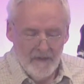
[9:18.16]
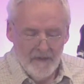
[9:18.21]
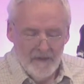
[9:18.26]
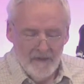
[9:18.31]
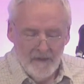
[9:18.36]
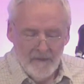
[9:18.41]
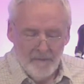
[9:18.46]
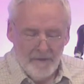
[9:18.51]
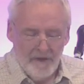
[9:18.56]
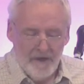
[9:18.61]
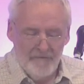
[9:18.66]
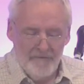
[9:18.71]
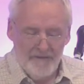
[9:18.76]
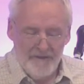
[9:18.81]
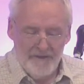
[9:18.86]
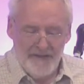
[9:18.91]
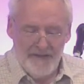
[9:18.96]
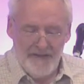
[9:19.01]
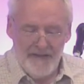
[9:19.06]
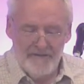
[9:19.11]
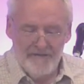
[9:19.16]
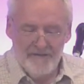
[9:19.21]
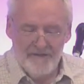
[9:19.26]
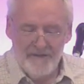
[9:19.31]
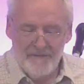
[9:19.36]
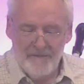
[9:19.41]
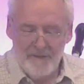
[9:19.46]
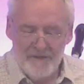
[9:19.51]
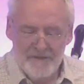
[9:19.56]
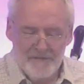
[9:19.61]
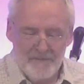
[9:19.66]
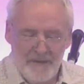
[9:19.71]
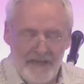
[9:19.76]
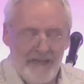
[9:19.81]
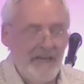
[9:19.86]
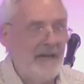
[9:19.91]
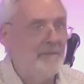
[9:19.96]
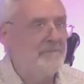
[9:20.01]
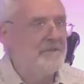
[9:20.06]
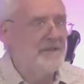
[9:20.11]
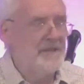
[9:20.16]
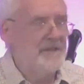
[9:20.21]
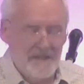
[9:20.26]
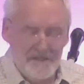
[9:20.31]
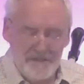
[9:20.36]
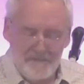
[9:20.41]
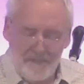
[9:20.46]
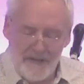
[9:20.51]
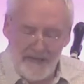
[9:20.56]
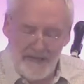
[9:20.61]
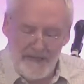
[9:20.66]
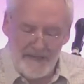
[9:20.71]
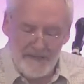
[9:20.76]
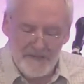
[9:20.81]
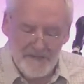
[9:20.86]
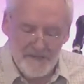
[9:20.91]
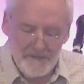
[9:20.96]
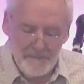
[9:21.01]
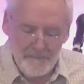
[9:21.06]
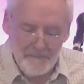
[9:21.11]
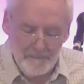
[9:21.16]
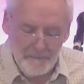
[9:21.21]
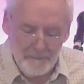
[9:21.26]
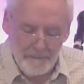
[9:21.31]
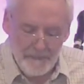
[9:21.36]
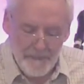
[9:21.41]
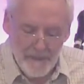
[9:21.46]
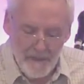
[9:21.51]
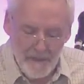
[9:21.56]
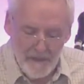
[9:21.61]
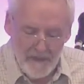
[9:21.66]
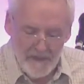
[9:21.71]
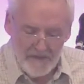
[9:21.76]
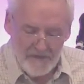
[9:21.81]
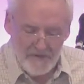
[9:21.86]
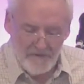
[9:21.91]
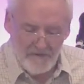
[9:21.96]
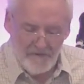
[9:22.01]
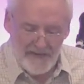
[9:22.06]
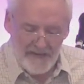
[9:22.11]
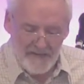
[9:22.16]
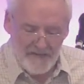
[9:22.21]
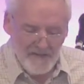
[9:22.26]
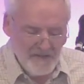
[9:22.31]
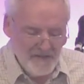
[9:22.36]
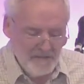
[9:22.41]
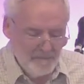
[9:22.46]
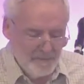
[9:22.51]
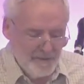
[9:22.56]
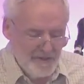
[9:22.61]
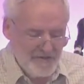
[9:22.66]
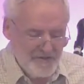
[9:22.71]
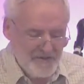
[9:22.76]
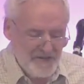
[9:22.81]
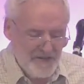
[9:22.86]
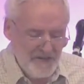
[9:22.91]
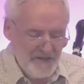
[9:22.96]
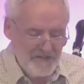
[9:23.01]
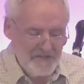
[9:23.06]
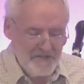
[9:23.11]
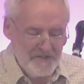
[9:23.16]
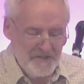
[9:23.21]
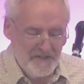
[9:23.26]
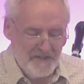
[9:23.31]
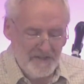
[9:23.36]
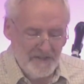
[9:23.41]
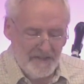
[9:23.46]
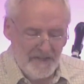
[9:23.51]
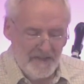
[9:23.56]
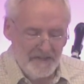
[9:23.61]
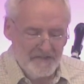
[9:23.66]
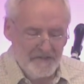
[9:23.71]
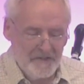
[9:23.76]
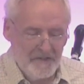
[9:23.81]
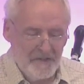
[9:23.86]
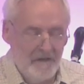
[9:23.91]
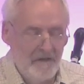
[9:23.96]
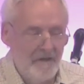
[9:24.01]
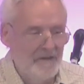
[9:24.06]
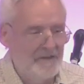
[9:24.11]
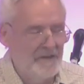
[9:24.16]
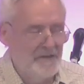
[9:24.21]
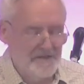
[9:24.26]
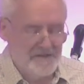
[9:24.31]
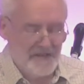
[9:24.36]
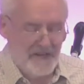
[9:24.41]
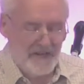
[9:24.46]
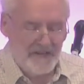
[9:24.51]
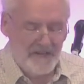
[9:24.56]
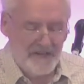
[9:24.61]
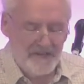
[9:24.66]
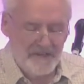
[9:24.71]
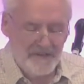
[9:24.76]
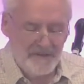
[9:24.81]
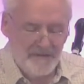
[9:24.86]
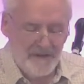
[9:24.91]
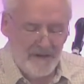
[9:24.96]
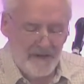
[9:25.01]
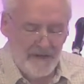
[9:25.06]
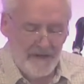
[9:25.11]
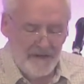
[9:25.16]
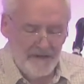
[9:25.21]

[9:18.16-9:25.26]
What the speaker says: Perfect hatred must be kept in its place, directed at precise targets God has identified.